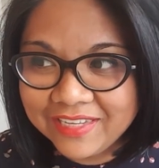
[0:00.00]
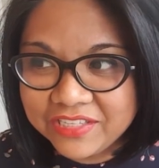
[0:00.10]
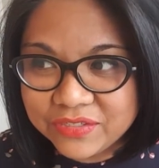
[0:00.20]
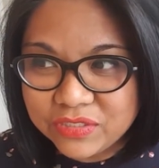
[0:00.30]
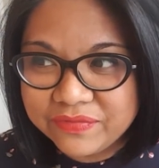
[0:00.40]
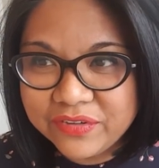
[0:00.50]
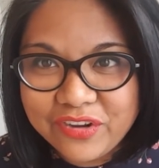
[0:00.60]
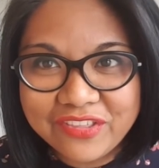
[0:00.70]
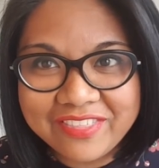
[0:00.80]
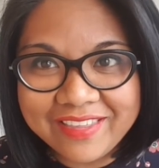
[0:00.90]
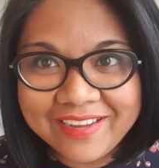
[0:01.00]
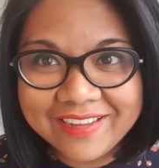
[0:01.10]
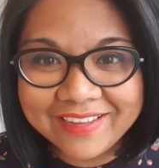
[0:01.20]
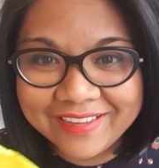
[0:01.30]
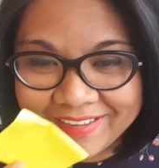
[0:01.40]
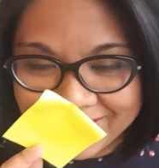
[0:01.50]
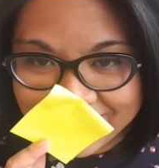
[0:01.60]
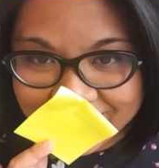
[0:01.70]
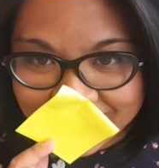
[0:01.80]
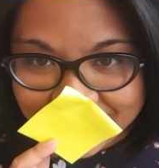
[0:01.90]
So it's very thick
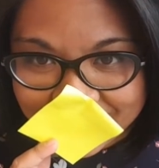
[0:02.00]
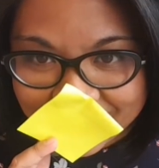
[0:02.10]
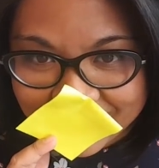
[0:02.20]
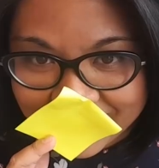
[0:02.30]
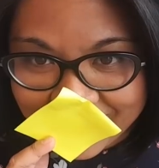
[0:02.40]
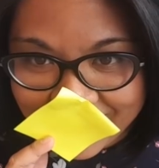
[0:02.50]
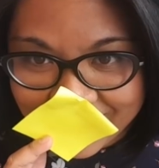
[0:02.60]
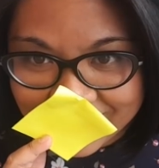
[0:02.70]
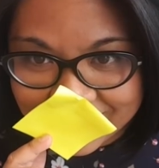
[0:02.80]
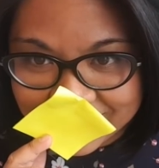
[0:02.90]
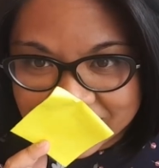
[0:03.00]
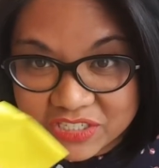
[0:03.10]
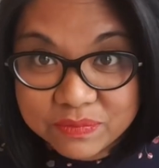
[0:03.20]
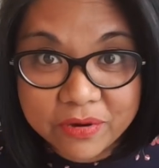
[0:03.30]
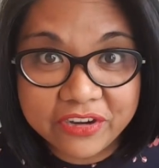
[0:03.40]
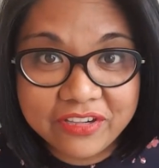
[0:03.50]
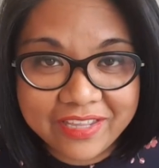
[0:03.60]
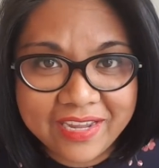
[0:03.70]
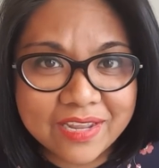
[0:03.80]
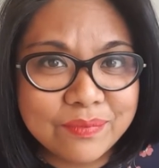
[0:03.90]
and
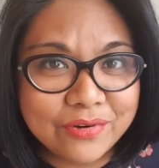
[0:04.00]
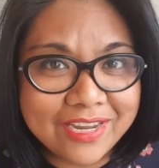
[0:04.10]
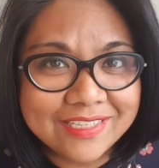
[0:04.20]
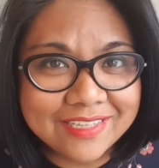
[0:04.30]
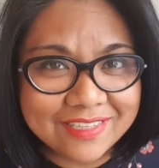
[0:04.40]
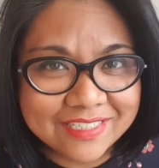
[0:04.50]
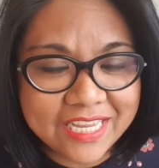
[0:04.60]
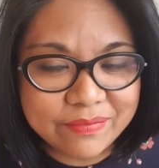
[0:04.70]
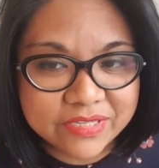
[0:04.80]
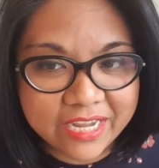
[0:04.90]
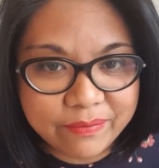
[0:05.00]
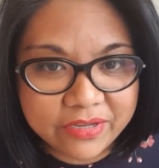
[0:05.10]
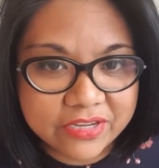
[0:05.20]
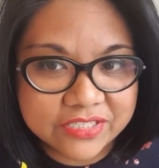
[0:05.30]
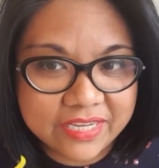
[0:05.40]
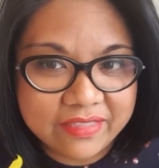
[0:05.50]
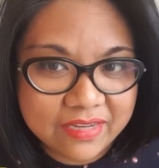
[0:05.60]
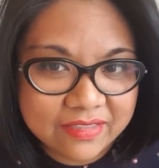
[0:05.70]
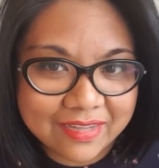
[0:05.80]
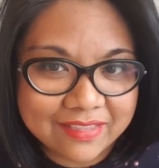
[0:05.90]
sparkling and bright at the same time, because I
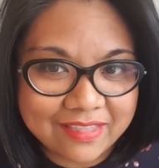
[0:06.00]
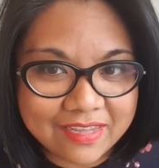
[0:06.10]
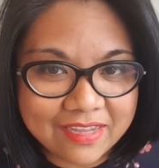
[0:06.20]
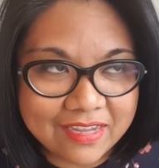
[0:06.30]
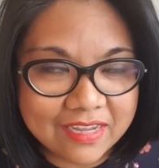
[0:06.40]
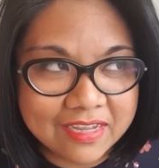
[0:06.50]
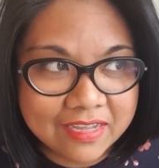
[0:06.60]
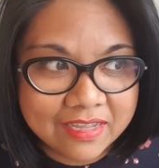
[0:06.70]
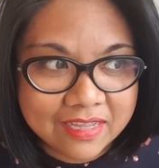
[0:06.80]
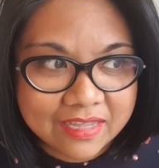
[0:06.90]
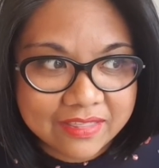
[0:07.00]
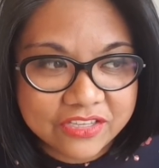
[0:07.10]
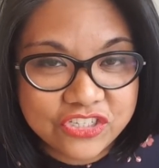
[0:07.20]
think that the